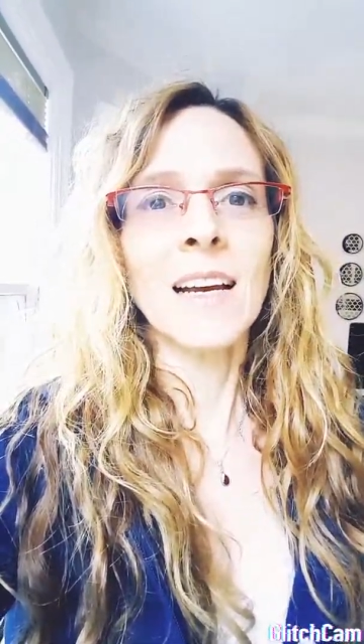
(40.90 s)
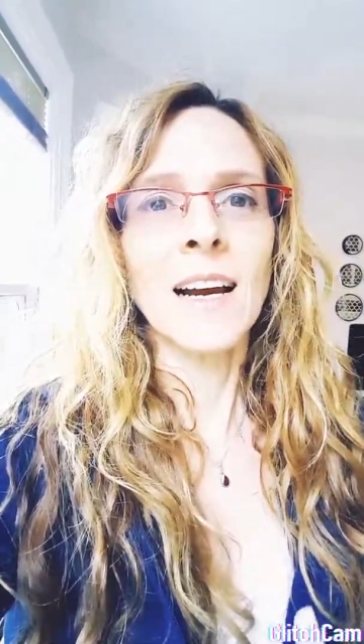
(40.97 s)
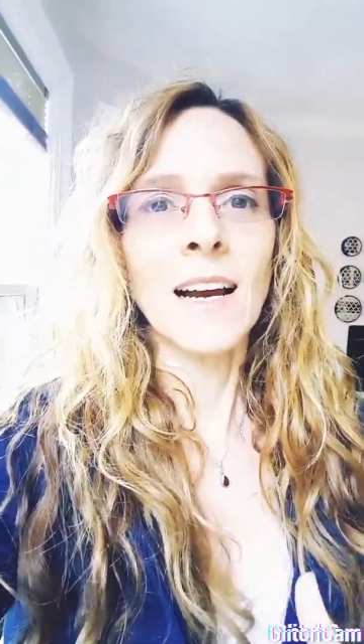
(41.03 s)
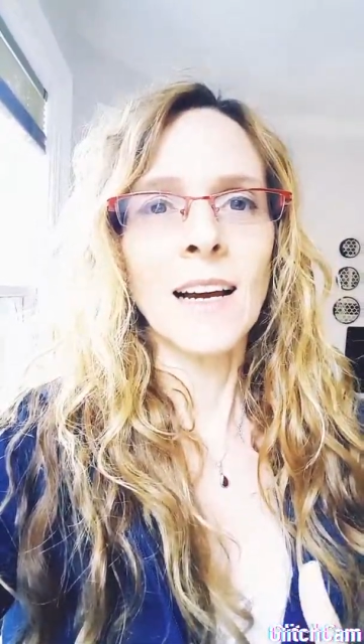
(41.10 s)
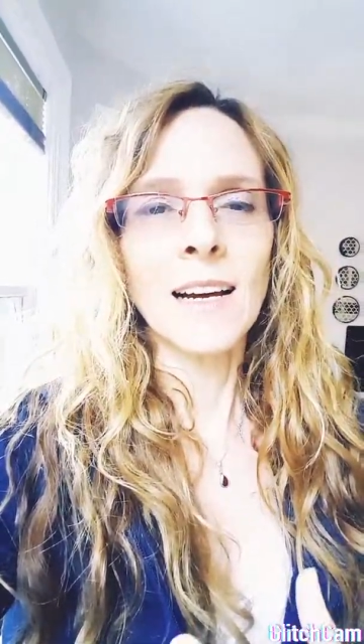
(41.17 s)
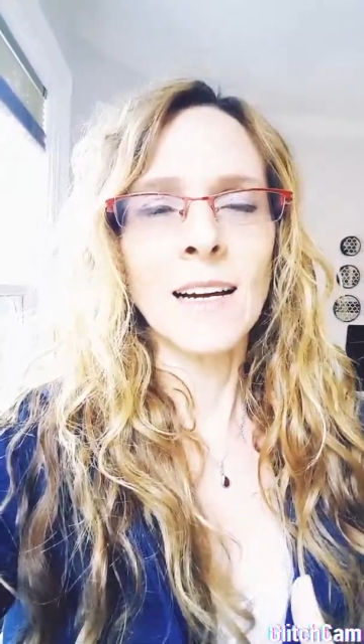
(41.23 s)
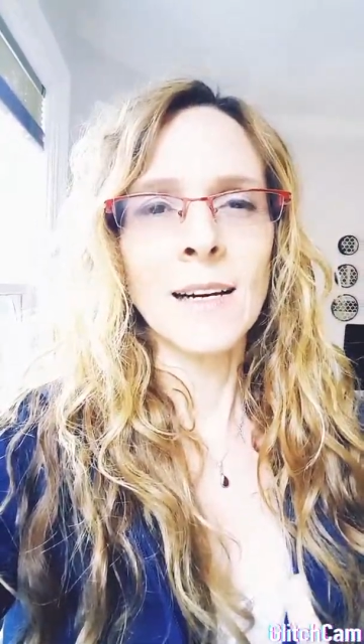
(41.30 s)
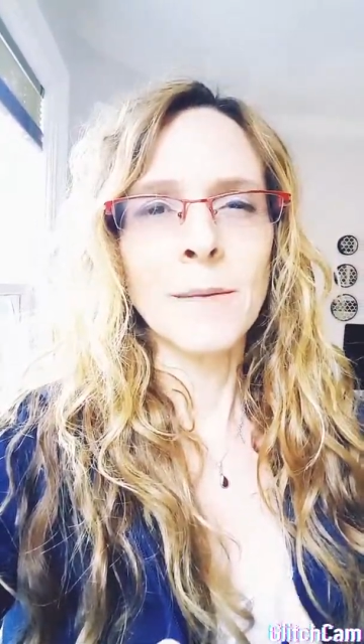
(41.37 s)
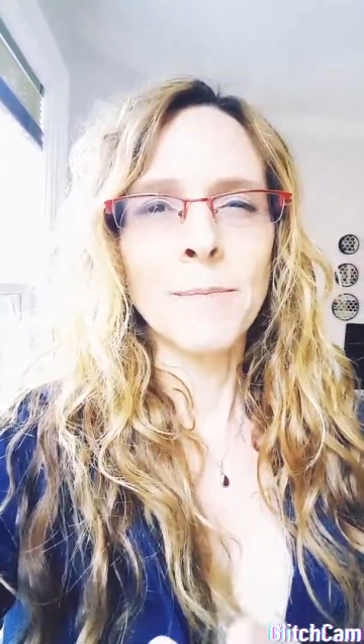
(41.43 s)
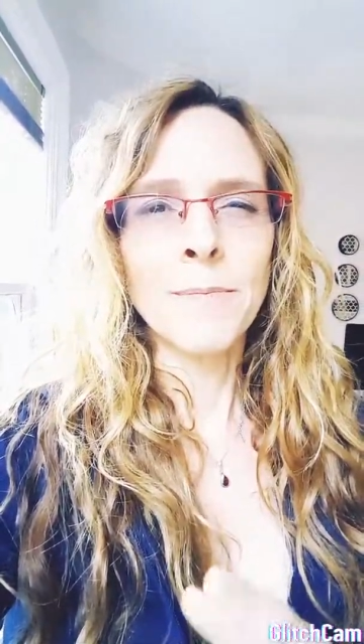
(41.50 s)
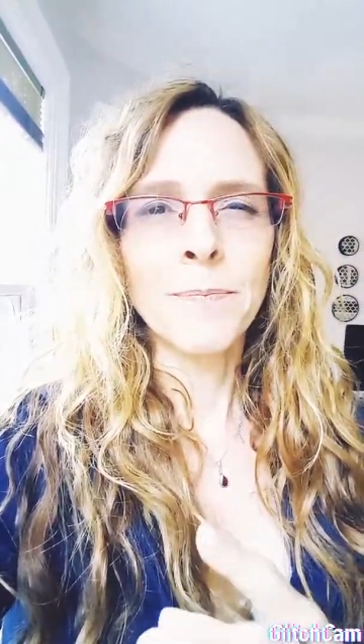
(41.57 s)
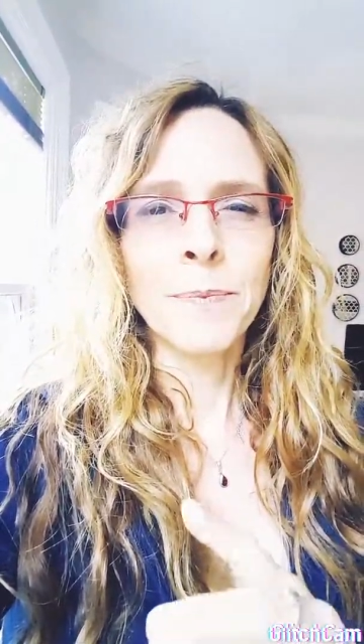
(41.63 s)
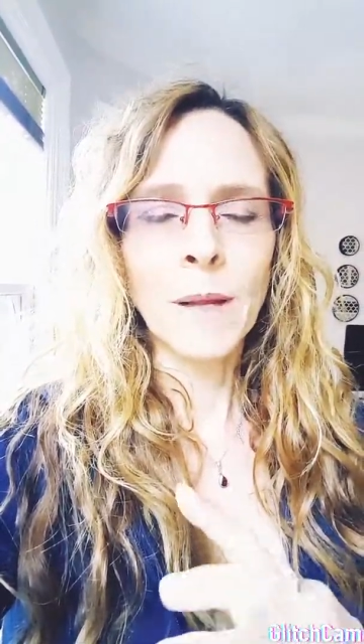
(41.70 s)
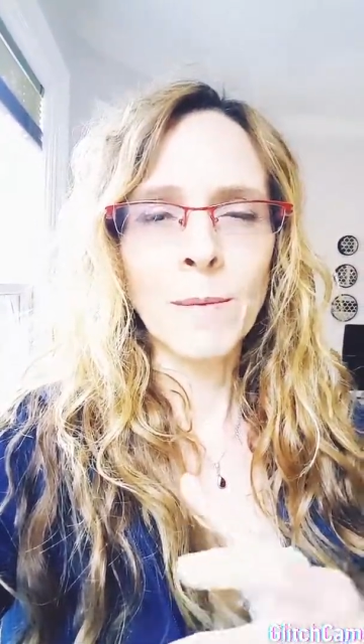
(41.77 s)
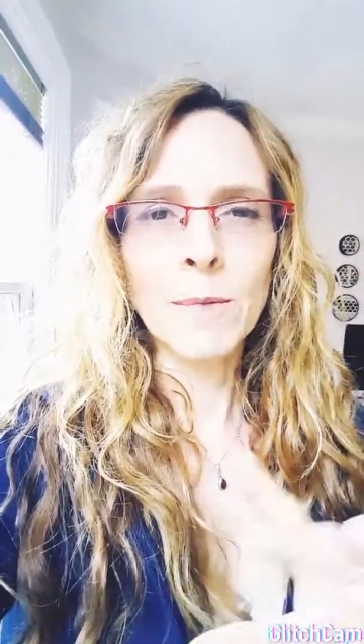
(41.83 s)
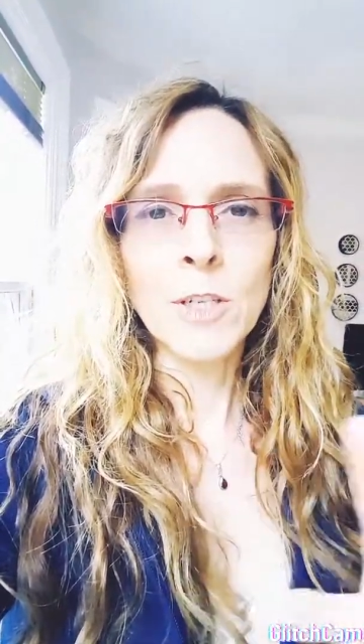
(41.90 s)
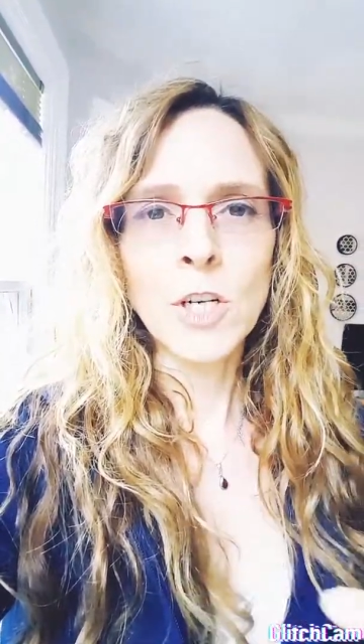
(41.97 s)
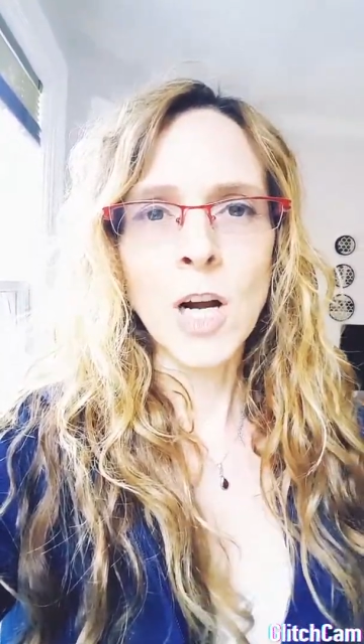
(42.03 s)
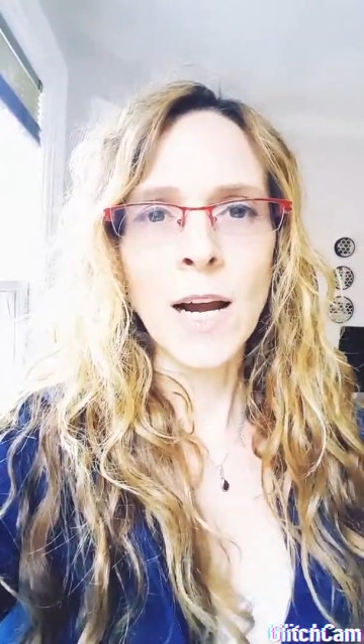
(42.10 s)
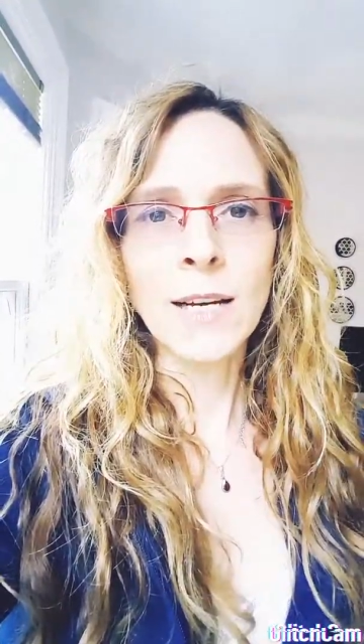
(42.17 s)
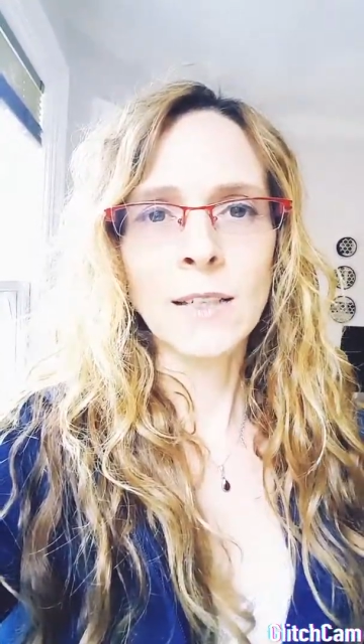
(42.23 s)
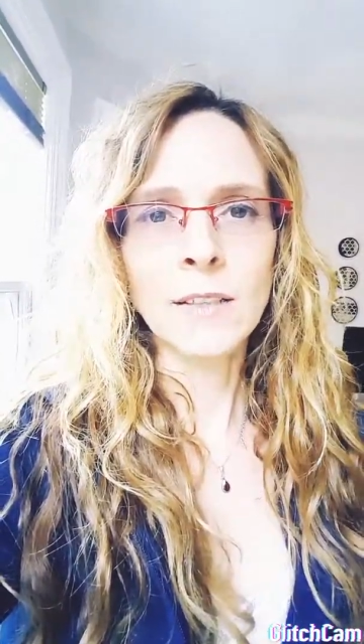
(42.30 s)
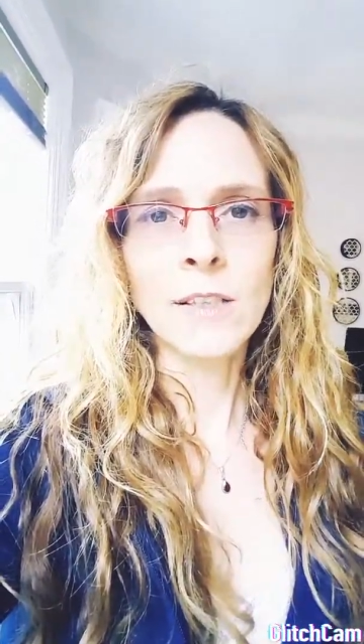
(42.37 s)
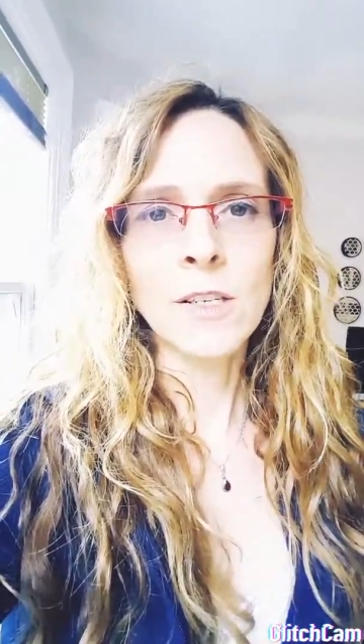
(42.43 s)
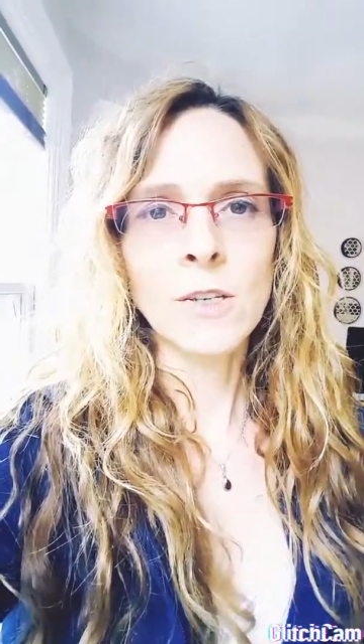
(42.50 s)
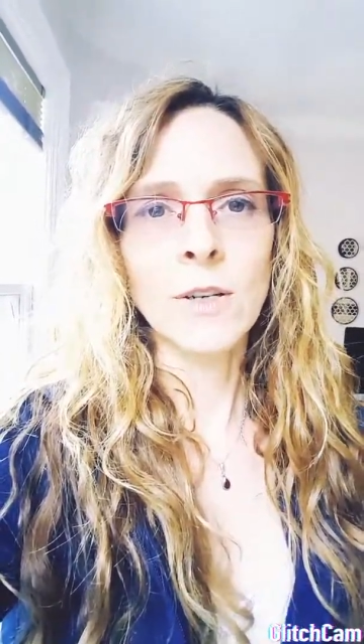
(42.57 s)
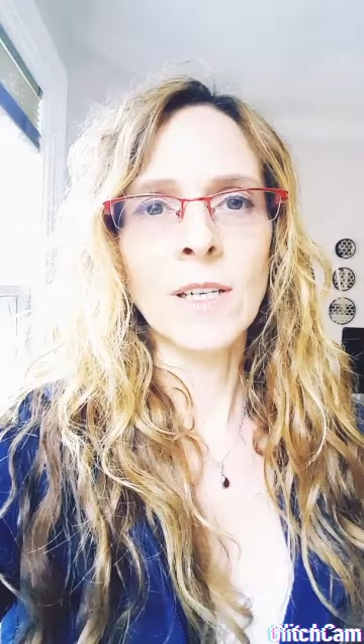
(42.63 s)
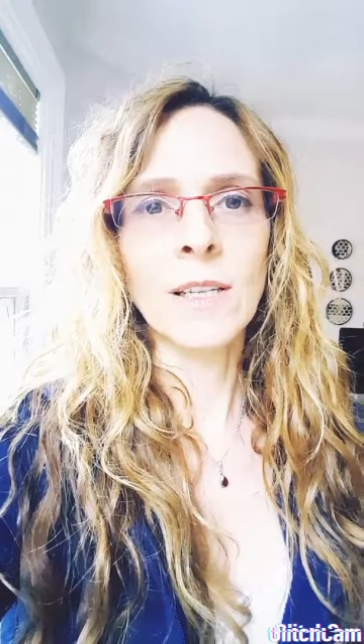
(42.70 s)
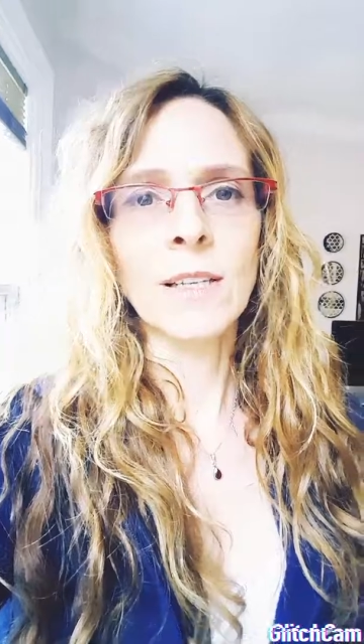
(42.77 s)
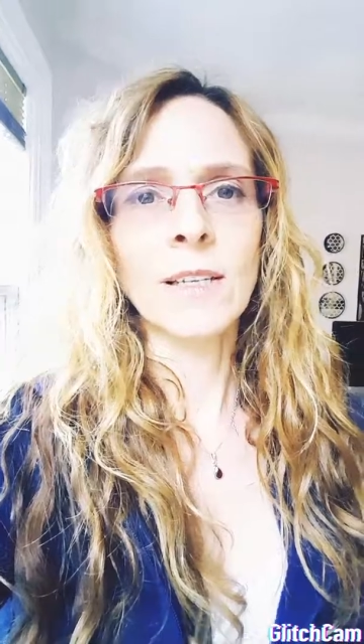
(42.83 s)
I'm going to try to illustrate